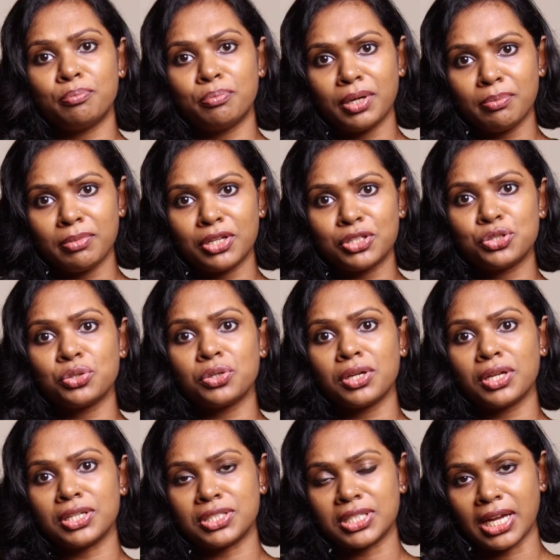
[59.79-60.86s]
premature
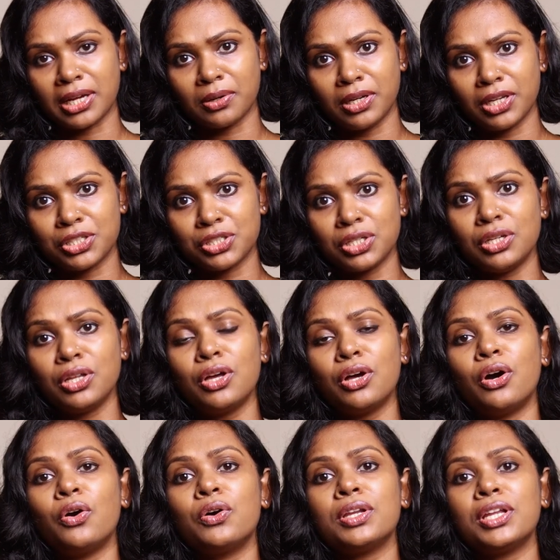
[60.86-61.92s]
ejaculation
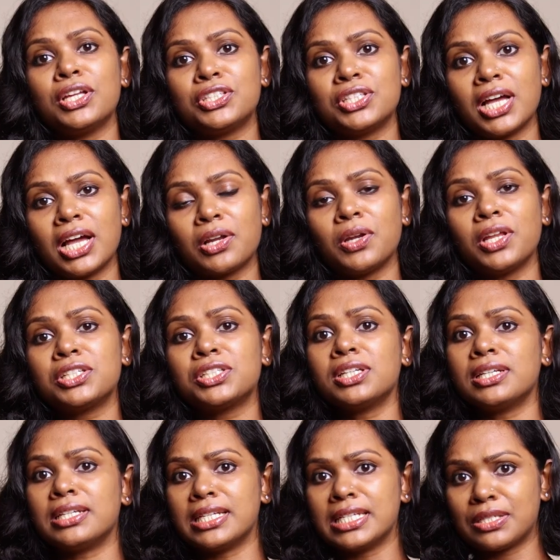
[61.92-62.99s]
or
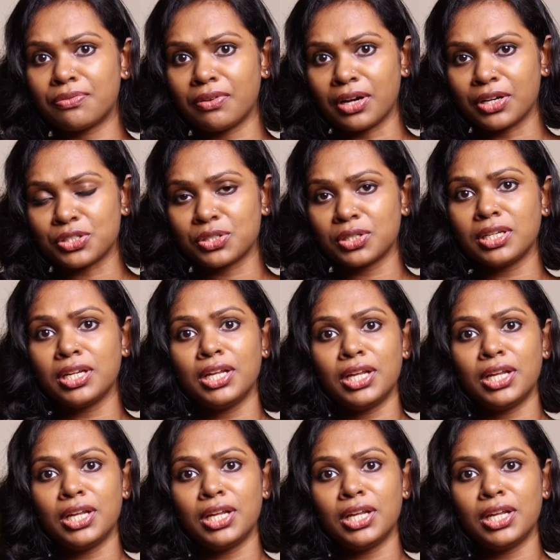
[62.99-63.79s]
ejaculation dysfunction,